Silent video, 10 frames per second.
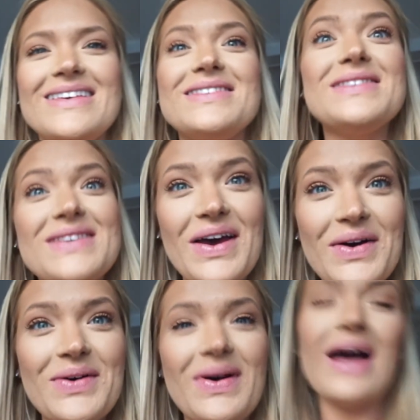So
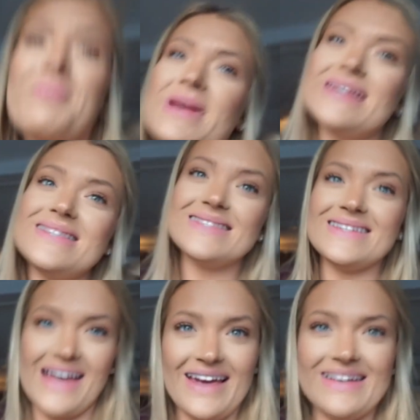I'm going to
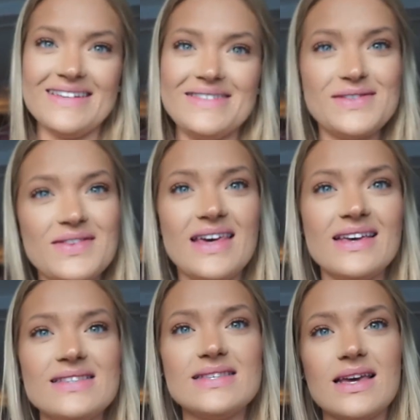stand and do
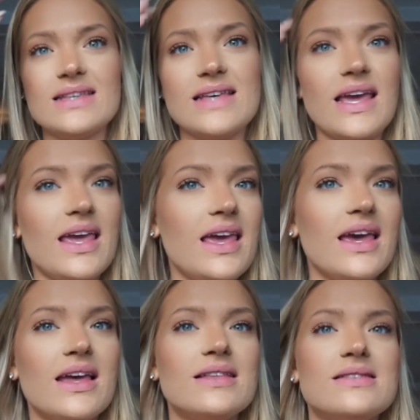this because I
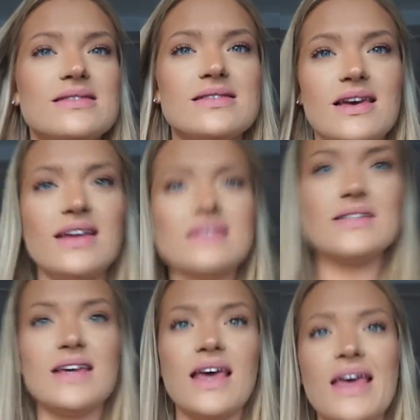can't
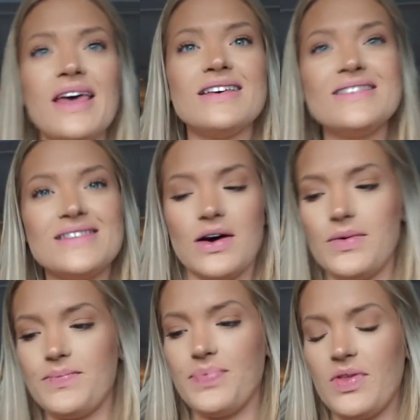sit. So
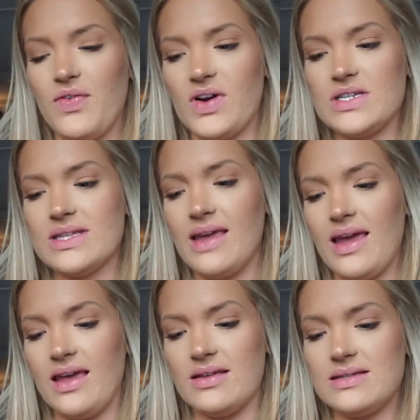the first thing
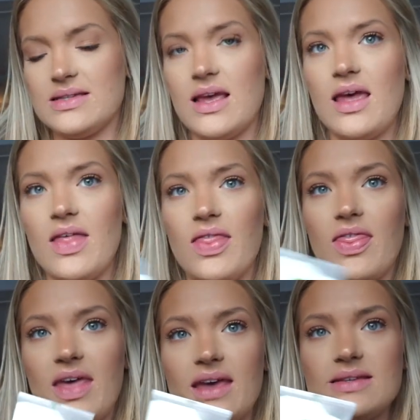is
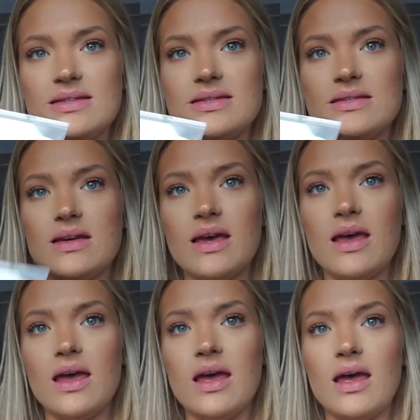this
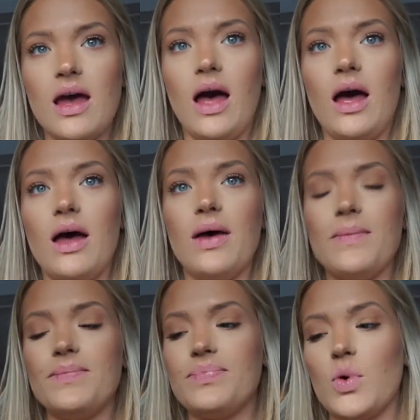
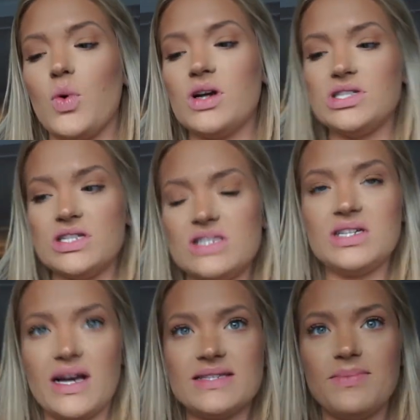Origins
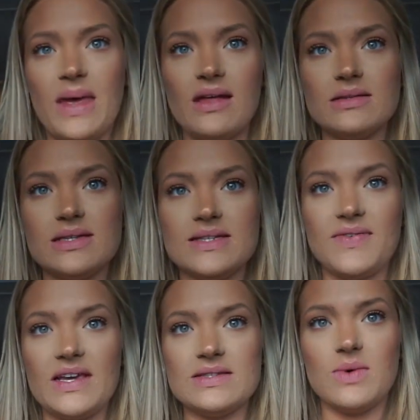Checks and Balances
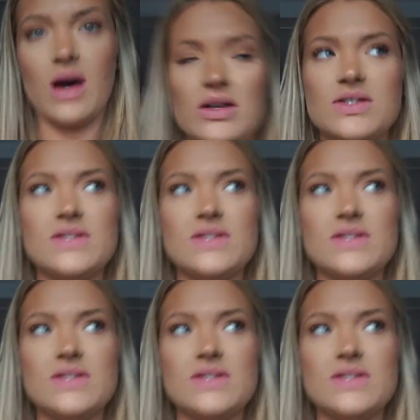face wash.